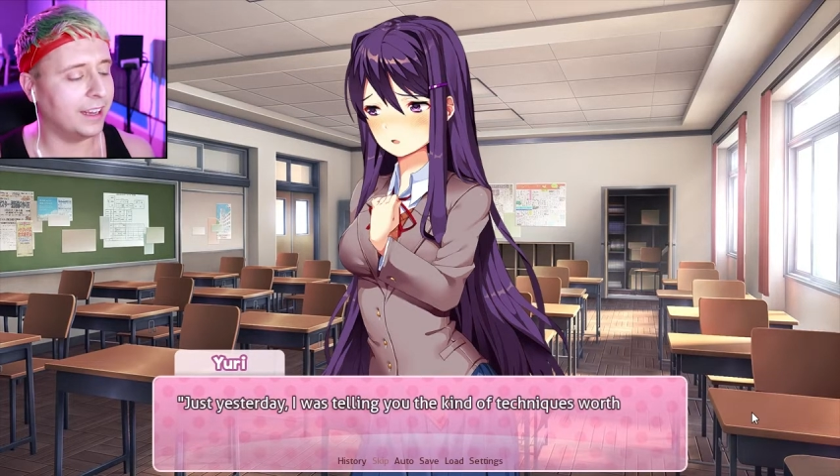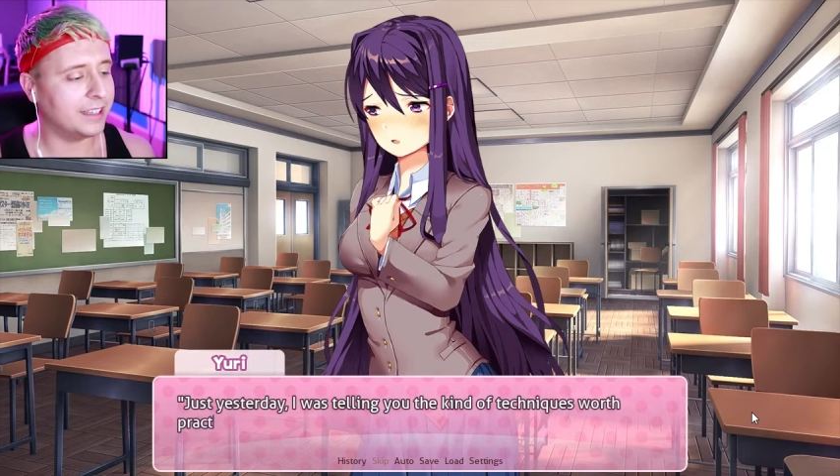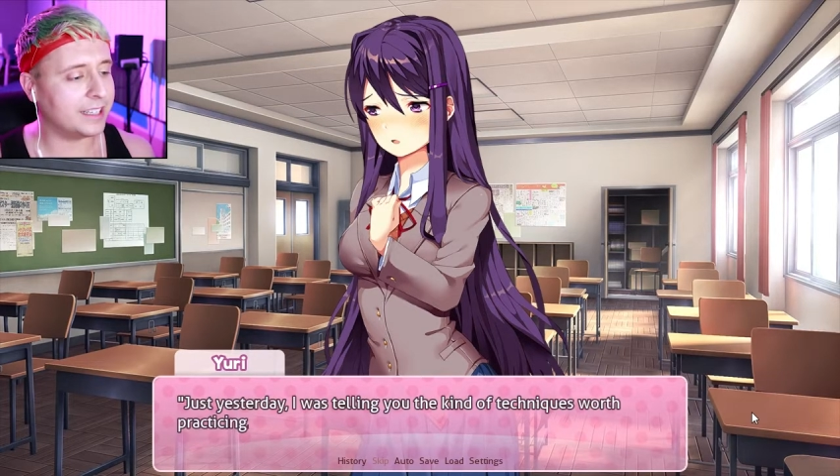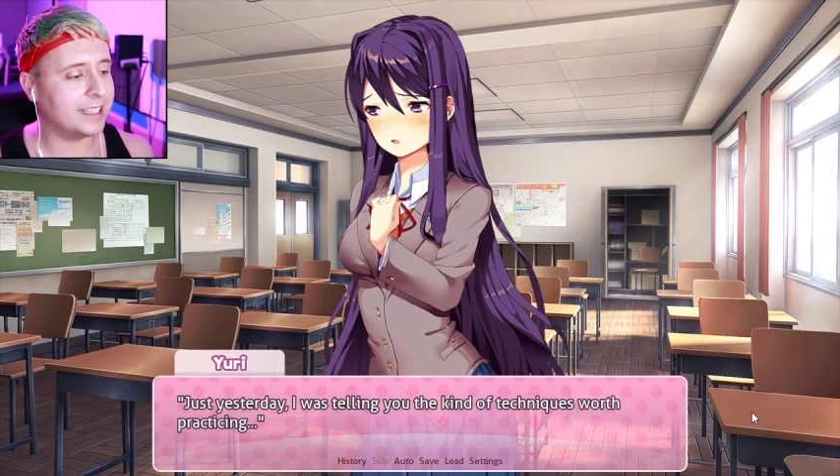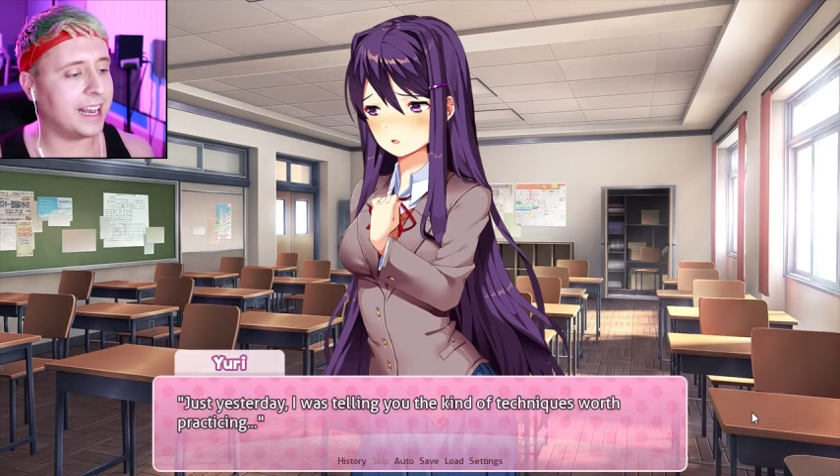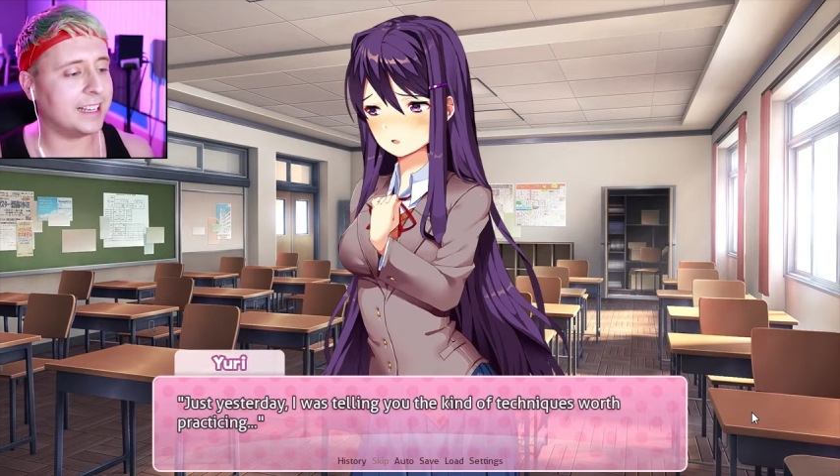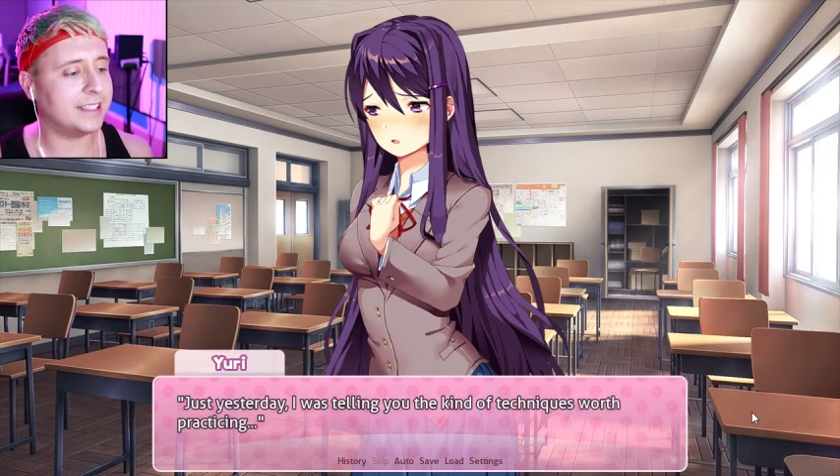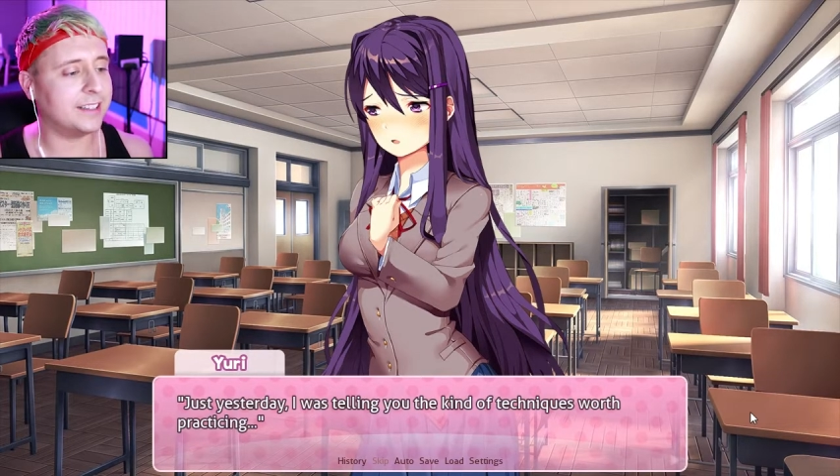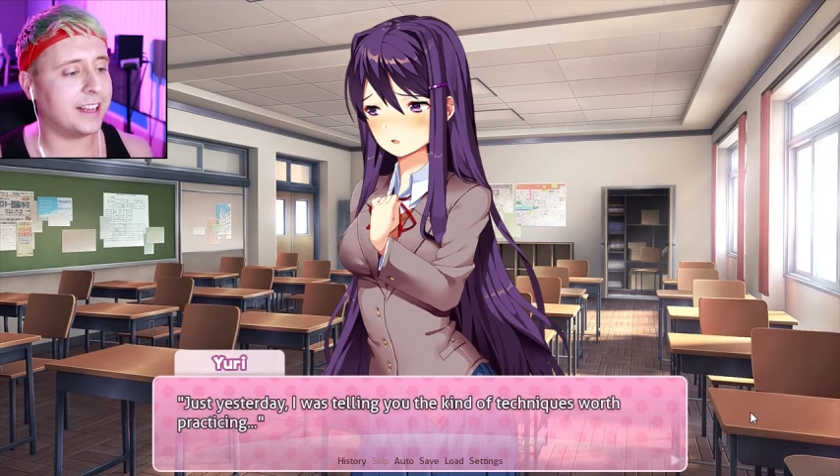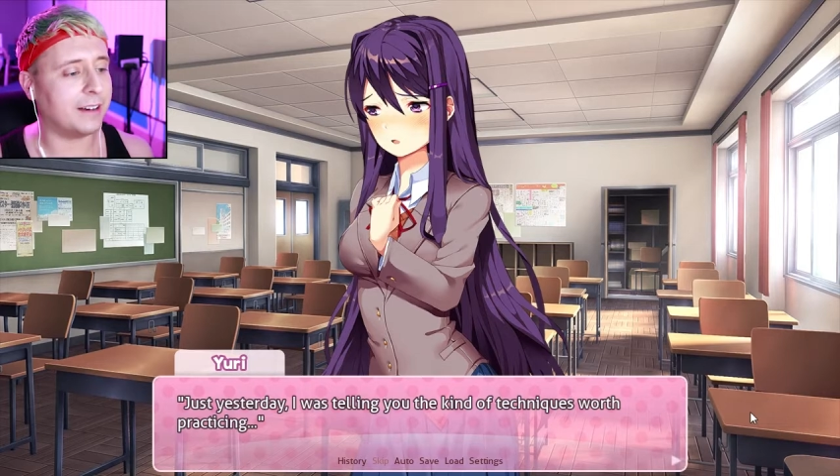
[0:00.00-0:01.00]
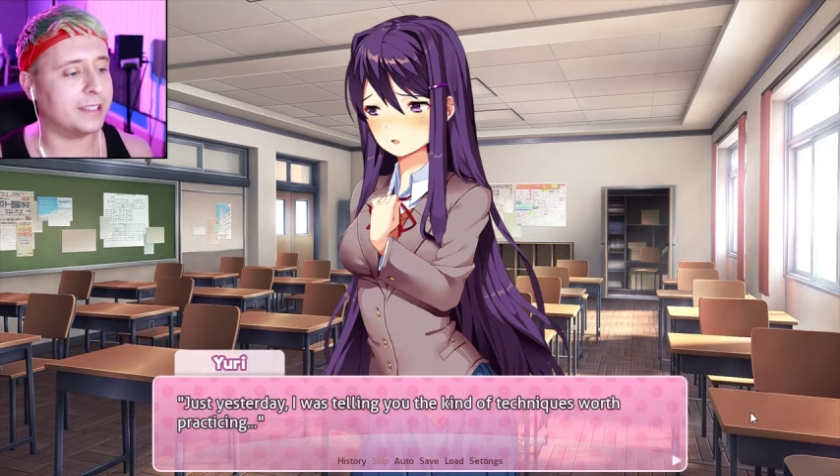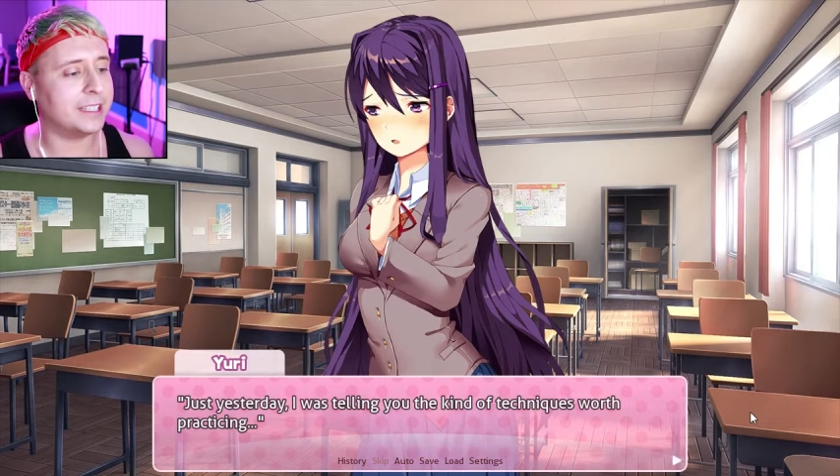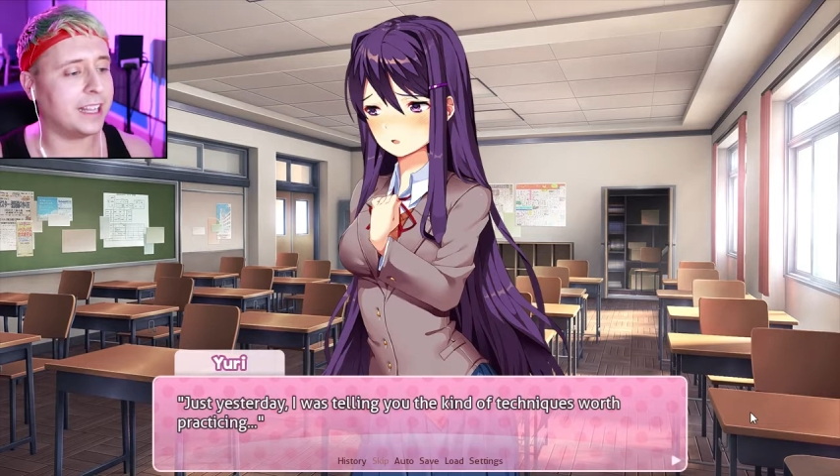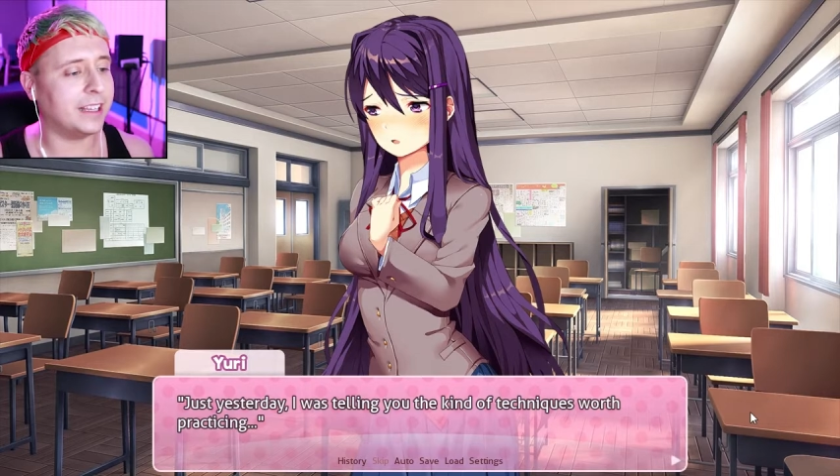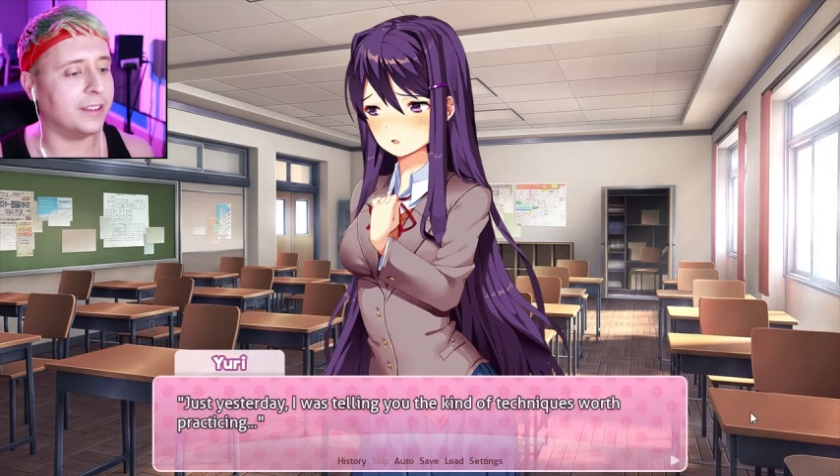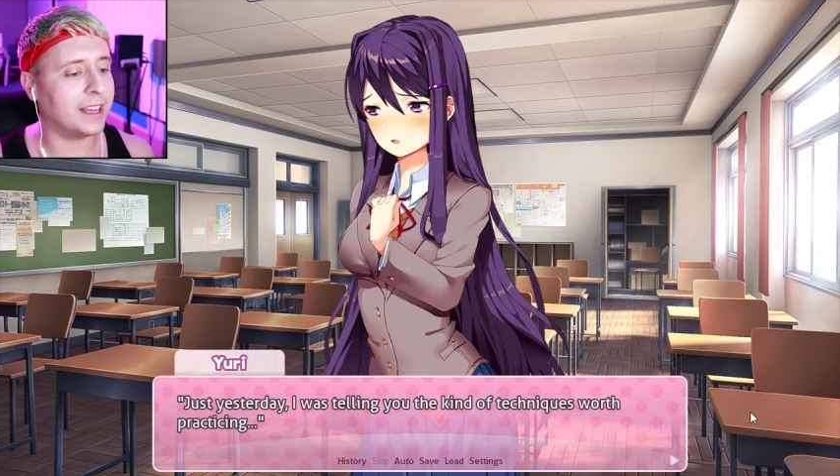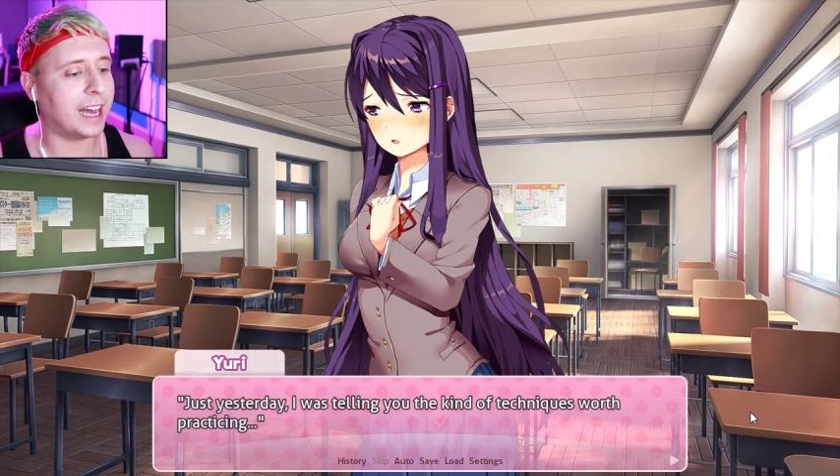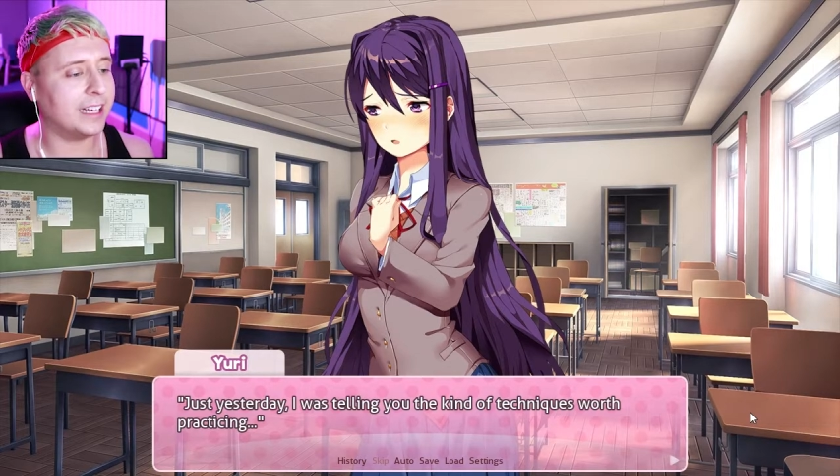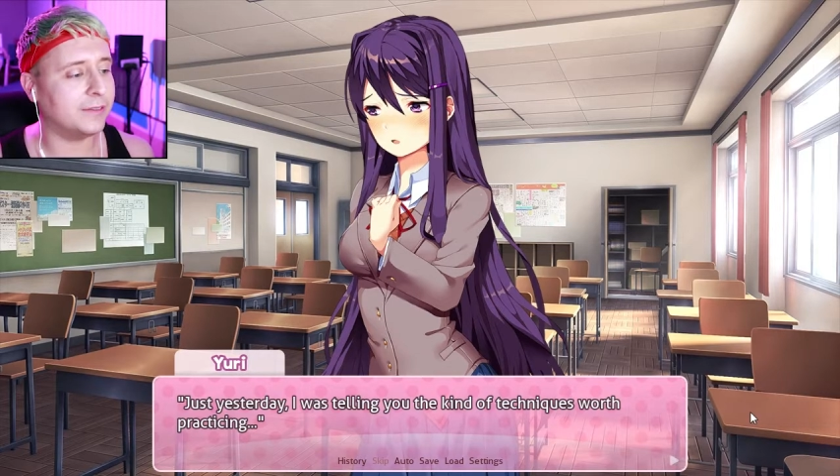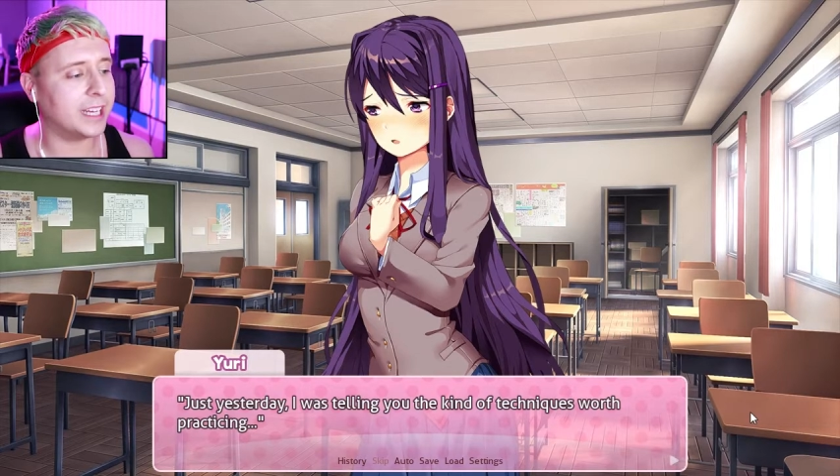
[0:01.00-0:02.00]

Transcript: Just yesterday I was telling you the kind